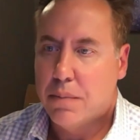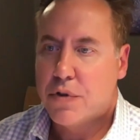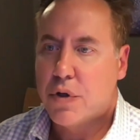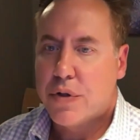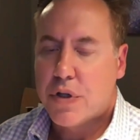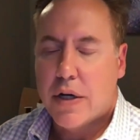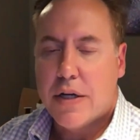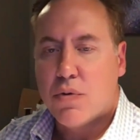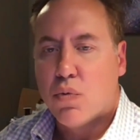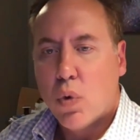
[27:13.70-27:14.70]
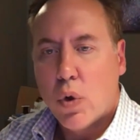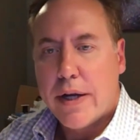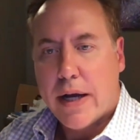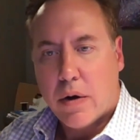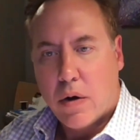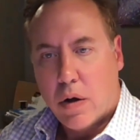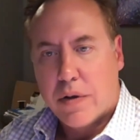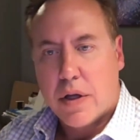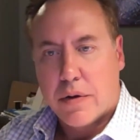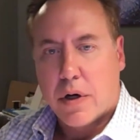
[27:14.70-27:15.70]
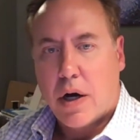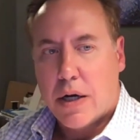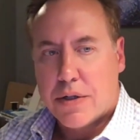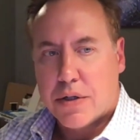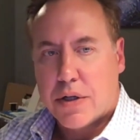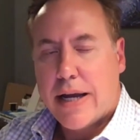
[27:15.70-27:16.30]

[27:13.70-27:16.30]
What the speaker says: So it's ruling out all the other causes.